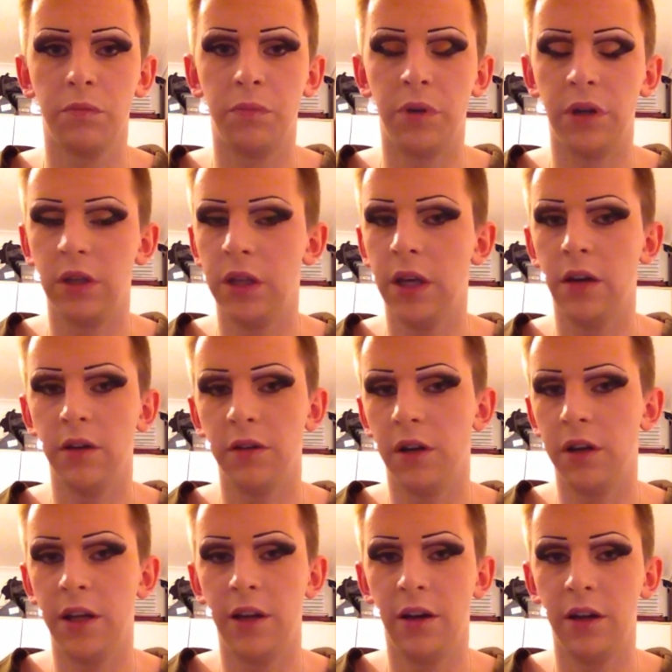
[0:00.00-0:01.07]
But yeah,
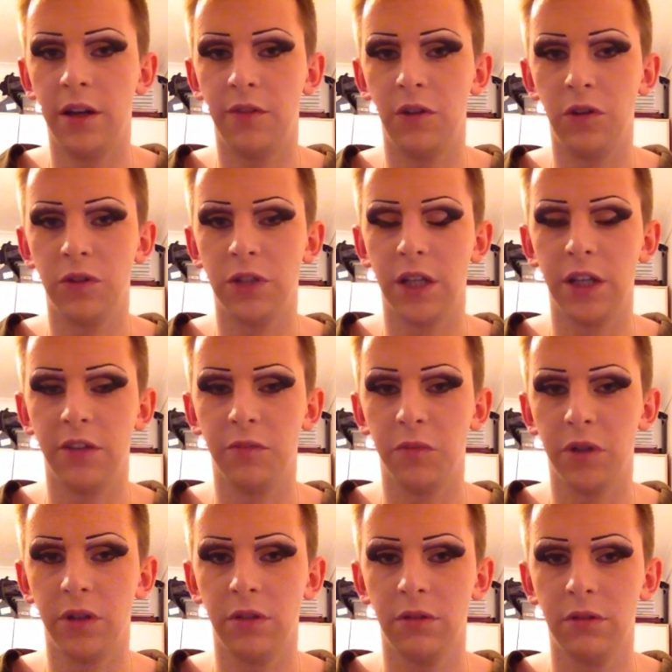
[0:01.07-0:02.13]
I never looked at any of
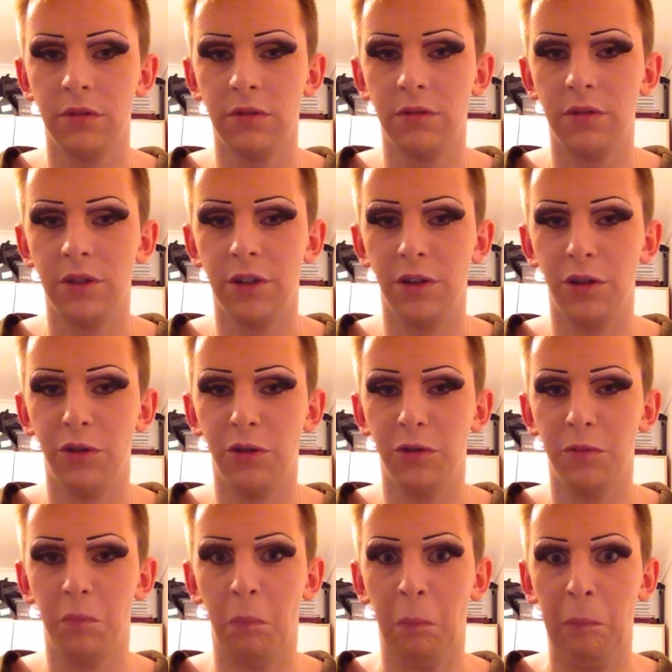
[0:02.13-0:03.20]
mine and
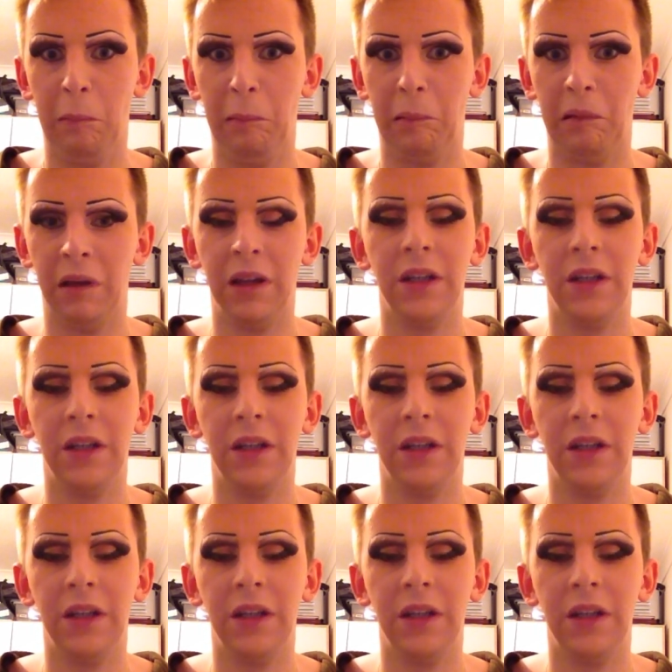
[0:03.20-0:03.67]
thought, well.